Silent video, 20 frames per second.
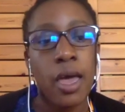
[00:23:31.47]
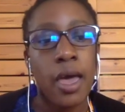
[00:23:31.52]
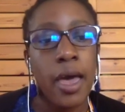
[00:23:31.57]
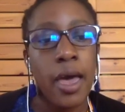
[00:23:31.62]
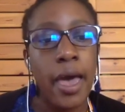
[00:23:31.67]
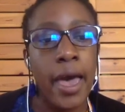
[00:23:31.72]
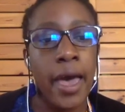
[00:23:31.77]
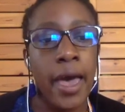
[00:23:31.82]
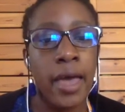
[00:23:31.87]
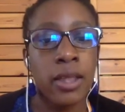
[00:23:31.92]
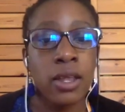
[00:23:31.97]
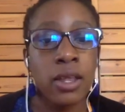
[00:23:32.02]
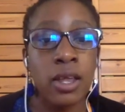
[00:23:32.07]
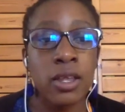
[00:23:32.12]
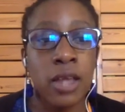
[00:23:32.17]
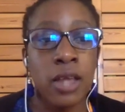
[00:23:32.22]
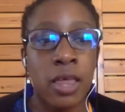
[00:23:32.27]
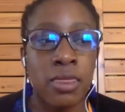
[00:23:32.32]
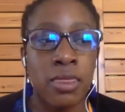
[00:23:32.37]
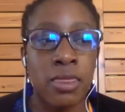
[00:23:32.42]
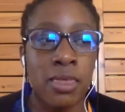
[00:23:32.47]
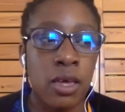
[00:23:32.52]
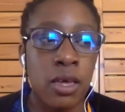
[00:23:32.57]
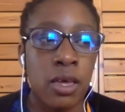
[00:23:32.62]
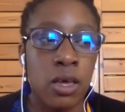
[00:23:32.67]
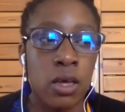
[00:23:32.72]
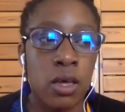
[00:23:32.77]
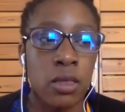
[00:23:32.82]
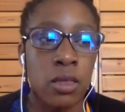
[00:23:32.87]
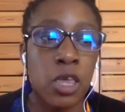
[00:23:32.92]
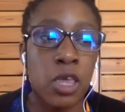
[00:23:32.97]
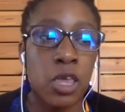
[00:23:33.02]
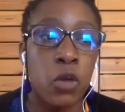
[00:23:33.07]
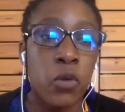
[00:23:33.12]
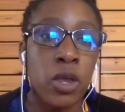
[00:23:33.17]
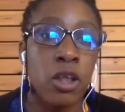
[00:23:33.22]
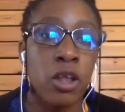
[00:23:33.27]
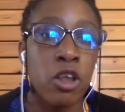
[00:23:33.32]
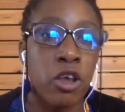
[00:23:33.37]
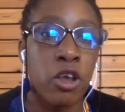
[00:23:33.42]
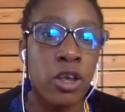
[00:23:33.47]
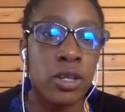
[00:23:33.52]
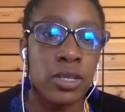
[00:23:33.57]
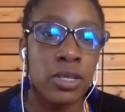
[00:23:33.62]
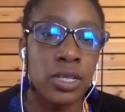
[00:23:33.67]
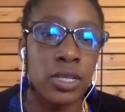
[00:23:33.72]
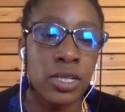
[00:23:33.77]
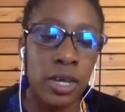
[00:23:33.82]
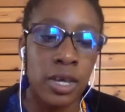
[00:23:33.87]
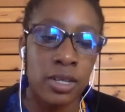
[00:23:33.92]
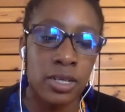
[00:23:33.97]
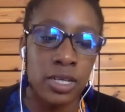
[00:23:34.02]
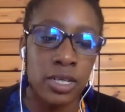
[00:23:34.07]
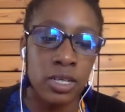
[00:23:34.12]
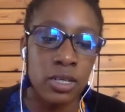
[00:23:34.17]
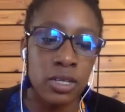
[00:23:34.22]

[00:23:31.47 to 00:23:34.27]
And another thing we learned is that